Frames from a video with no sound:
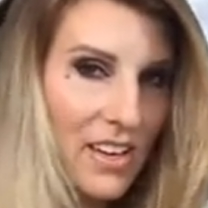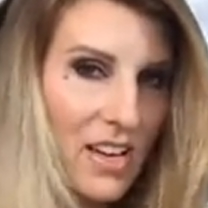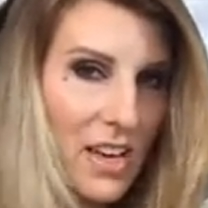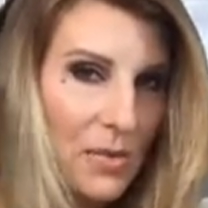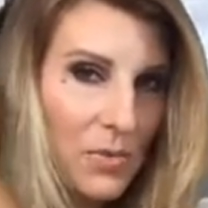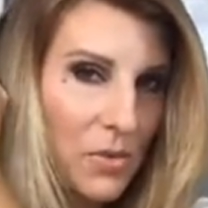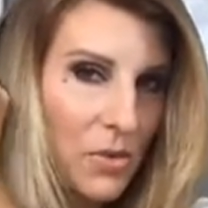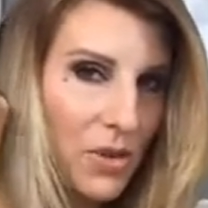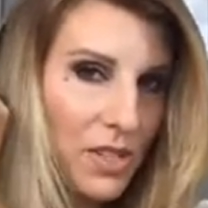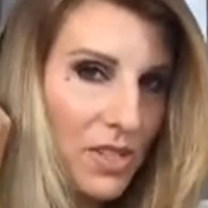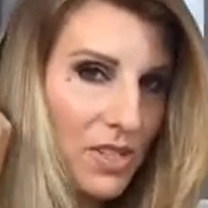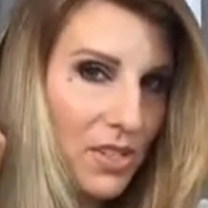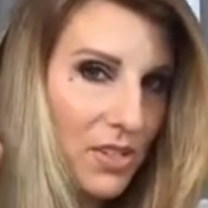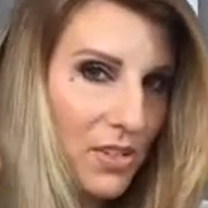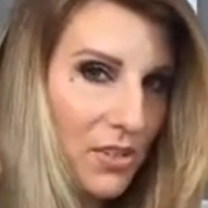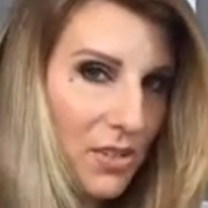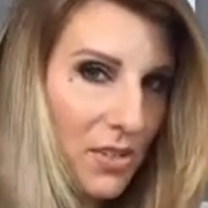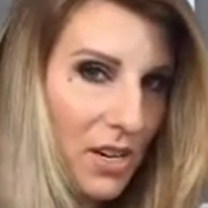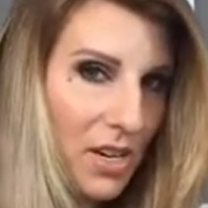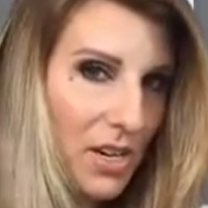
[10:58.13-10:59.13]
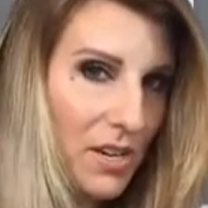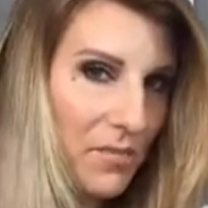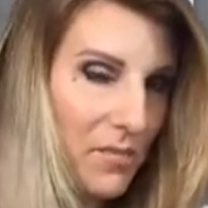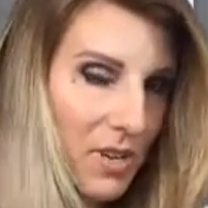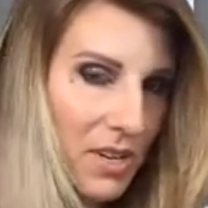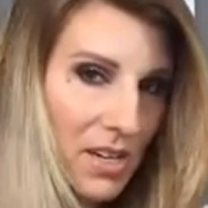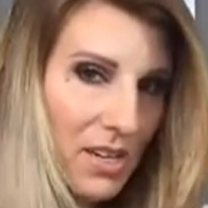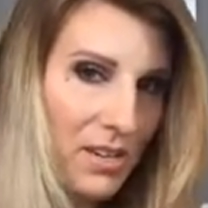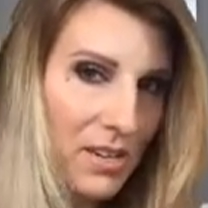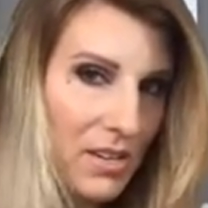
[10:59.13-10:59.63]
I'm going to
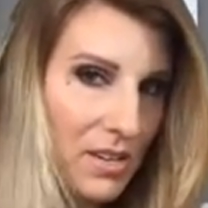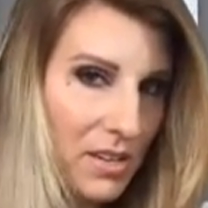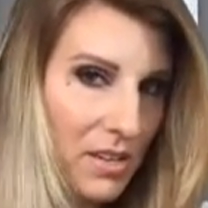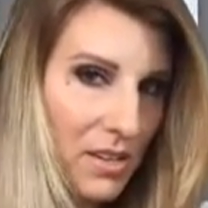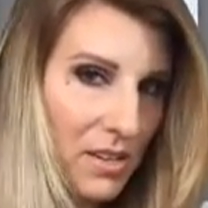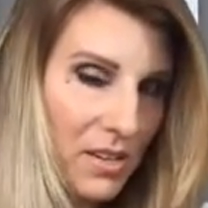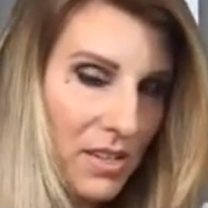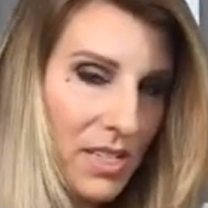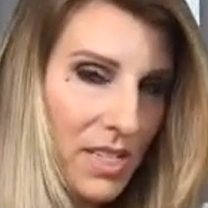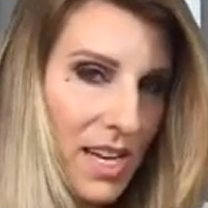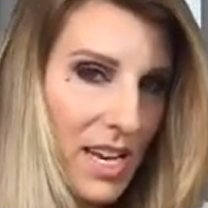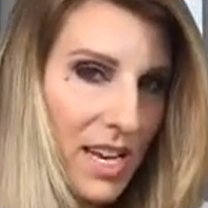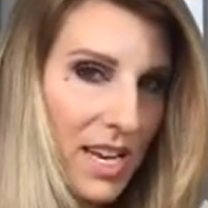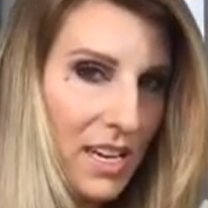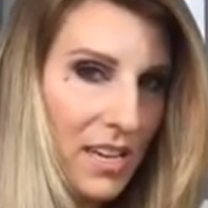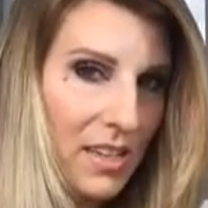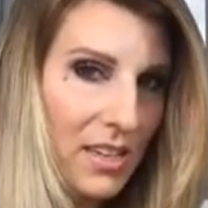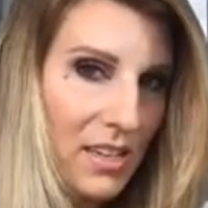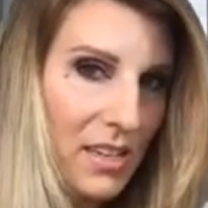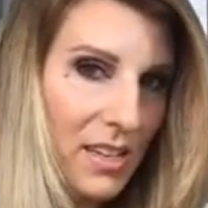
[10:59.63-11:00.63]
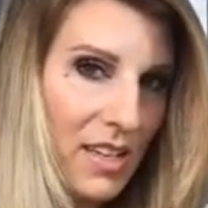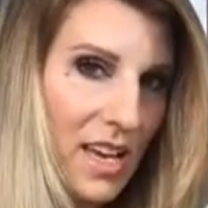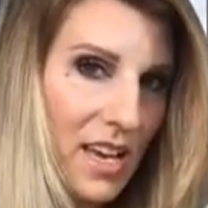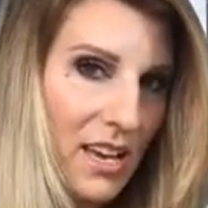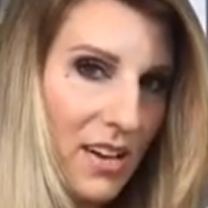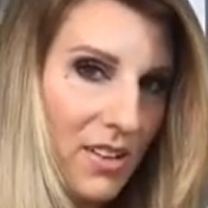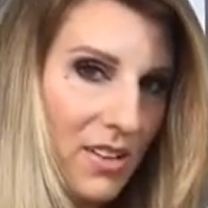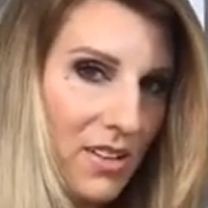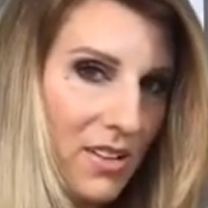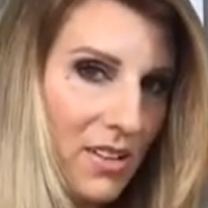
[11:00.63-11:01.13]
take
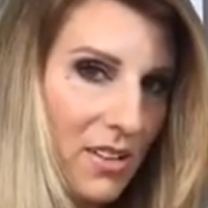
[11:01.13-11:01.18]
that curl